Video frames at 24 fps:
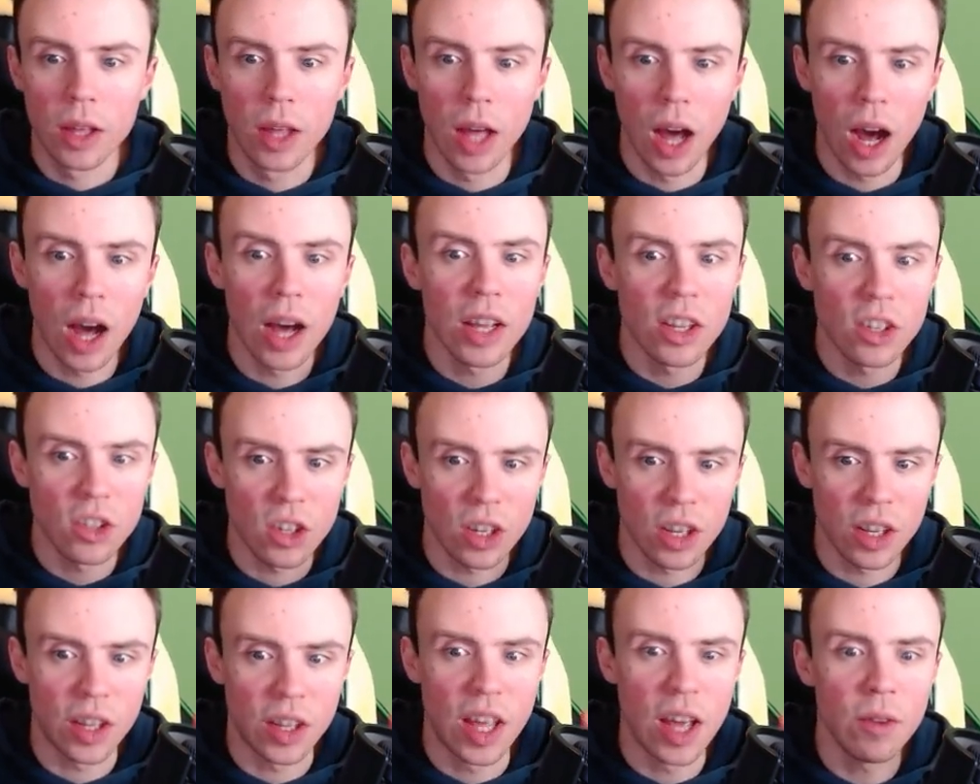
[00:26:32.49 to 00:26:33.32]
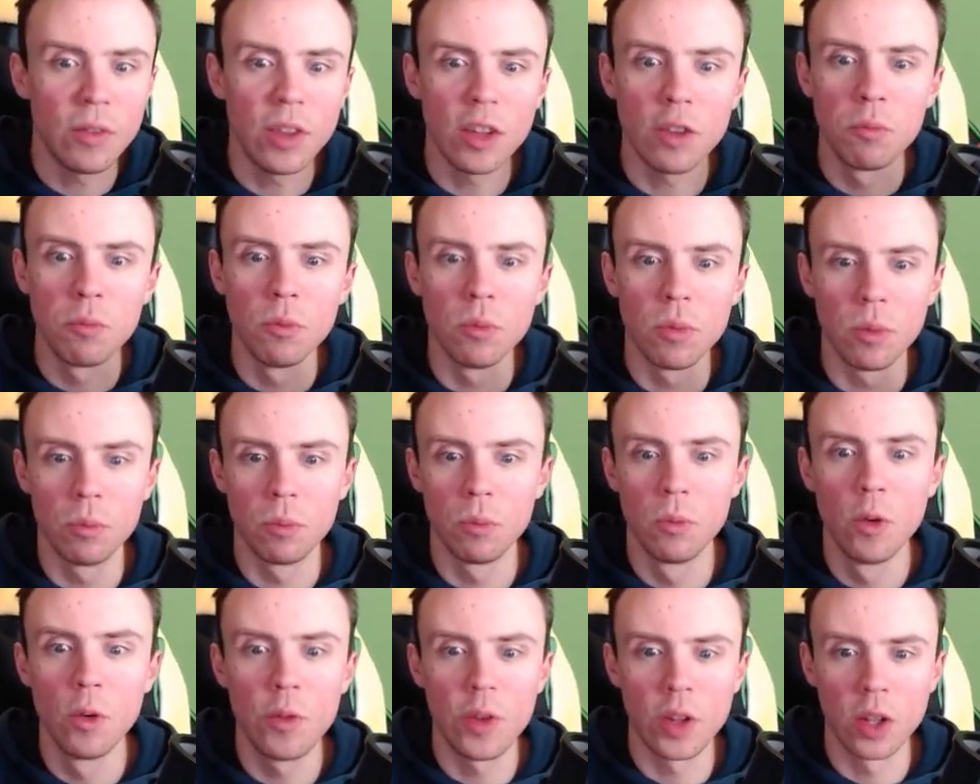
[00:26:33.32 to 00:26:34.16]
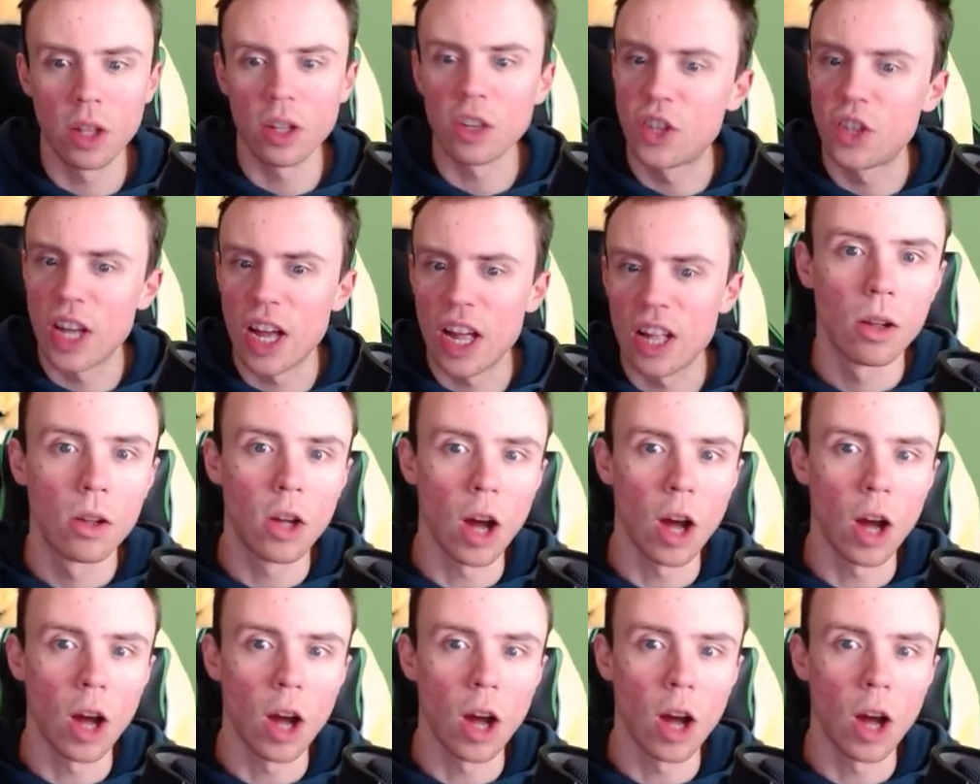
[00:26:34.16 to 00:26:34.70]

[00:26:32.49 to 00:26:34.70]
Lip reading: Guys, give this movie another chance.